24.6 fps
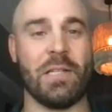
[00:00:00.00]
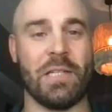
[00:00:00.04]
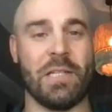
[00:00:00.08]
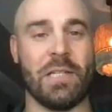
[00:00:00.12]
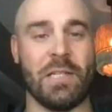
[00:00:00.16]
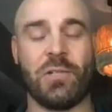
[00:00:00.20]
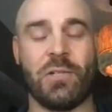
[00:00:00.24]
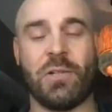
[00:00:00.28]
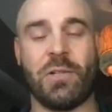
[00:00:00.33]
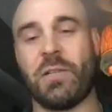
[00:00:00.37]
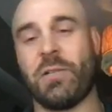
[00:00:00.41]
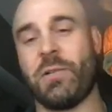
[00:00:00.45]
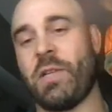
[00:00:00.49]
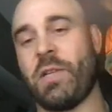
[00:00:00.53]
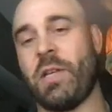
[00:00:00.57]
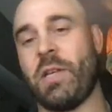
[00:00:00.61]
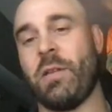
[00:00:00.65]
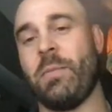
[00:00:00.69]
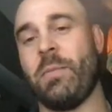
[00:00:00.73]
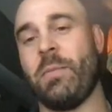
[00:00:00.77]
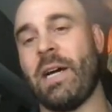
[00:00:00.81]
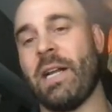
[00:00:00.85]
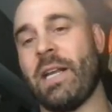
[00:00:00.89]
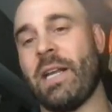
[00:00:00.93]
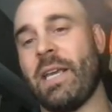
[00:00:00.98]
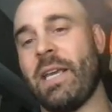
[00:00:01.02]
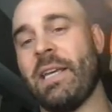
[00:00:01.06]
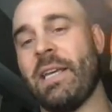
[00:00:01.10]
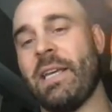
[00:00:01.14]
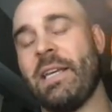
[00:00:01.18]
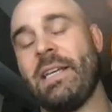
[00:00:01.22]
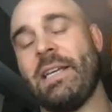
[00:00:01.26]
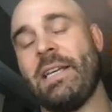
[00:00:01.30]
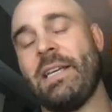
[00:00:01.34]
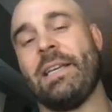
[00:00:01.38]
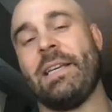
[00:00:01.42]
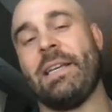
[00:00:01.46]
causing stressors on the
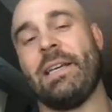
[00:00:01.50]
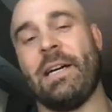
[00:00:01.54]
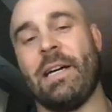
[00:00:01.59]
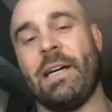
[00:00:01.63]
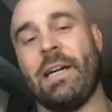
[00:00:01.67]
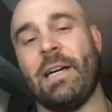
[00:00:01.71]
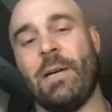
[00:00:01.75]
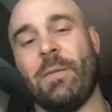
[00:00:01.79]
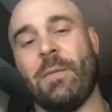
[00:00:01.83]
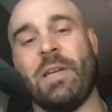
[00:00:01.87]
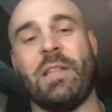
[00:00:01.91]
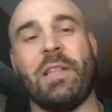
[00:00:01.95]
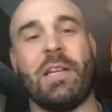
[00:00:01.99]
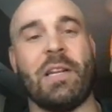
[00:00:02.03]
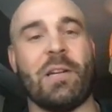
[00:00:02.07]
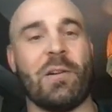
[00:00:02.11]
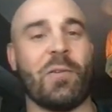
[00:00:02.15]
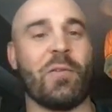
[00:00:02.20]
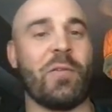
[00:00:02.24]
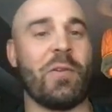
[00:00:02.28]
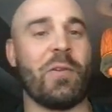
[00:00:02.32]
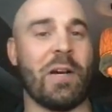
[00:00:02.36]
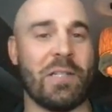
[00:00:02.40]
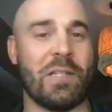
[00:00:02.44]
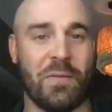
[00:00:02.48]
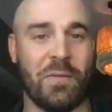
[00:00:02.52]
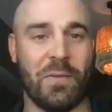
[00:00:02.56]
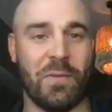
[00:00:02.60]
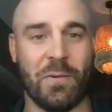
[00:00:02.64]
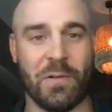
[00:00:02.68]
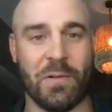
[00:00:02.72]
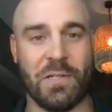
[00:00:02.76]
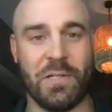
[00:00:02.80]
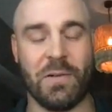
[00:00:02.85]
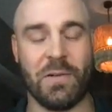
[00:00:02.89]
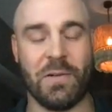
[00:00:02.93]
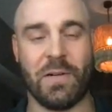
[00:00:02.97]
body. And then your thoughts, of
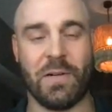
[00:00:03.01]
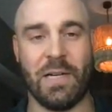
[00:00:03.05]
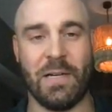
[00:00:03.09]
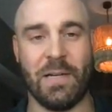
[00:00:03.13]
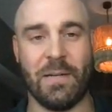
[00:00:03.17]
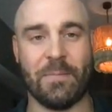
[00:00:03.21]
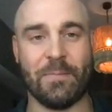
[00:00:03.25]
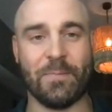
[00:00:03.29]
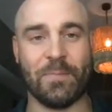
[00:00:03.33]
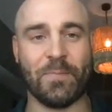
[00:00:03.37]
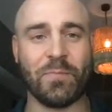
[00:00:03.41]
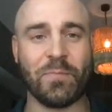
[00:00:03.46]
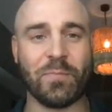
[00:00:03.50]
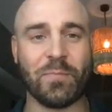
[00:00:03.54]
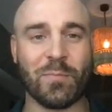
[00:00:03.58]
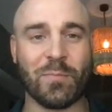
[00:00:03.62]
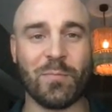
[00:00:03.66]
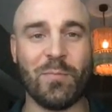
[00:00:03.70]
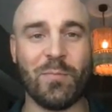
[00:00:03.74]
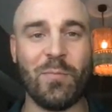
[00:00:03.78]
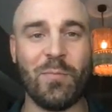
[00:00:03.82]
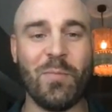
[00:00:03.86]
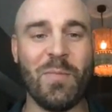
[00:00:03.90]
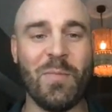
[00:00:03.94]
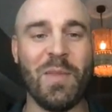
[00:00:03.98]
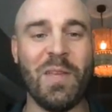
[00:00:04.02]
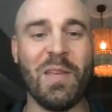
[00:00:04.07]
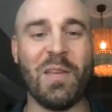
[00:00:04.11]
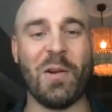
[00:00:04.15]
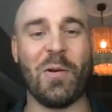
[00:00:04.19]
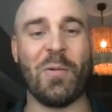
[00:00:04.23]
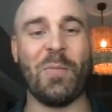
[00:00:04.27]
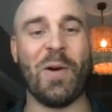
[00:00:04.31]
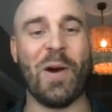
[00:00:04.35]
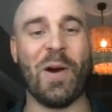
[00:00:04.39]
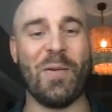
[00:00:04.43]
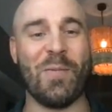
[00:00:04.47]
course, you're,
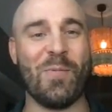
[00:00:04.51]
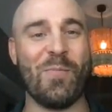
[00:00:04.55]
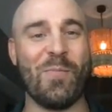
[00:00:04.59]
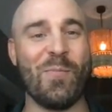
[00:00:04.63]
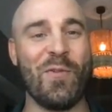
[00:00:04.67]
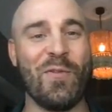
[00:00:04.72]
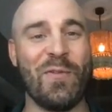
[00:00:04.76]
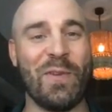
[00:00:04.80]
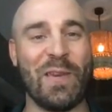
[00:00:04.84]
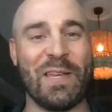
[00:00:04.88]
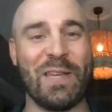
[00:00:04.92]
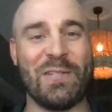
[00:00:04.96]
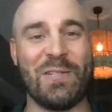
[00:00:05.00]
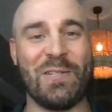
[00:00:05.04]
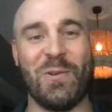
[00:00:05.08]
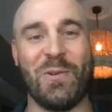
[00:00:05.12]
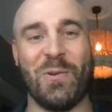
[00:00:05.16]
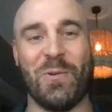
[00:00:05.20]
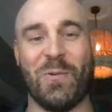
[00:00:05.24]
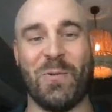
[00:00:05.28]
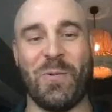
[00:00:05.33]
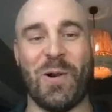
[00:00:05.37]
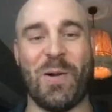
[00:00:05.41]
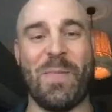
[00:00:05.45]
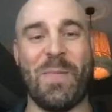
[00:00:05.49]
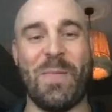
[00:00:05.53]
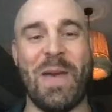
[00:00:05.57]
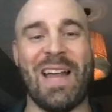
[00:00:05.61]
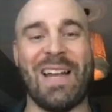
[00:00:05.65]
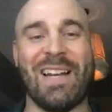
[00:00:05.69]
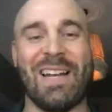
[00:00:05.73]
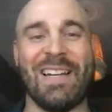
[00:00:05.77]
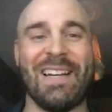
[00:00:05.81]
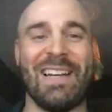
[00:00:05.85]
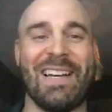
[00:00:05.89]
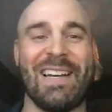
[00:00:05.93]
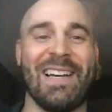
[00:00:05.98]
moving into where
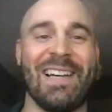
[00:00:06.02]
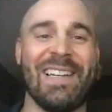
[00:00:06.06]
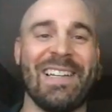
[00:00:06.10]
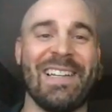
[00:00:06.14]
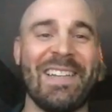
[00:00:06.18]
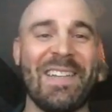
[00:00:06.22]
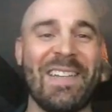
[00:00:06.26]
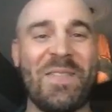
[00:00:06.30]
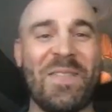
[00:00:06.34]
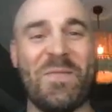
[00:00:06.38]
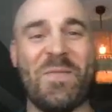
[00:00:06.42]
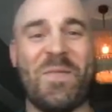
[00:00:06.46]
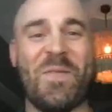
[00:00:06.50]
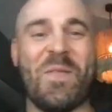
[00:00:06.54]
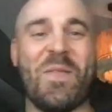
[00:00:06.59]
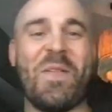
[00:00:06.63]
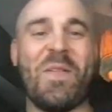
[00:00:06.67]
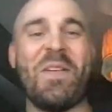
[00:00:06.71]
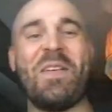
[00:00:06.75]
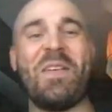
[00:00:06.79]
Matt and